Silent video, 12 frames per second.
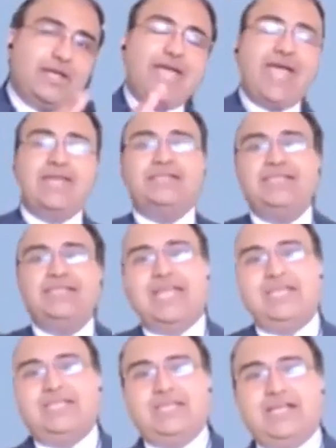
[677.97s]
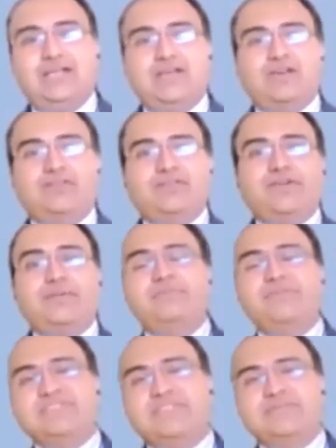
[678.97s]
and the idea of a
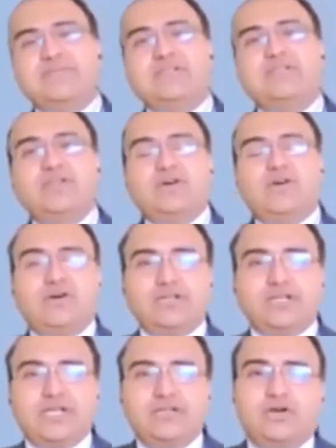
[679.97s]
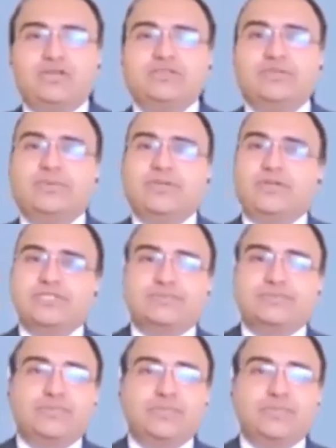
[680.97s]
businessman or an entrepreneurship.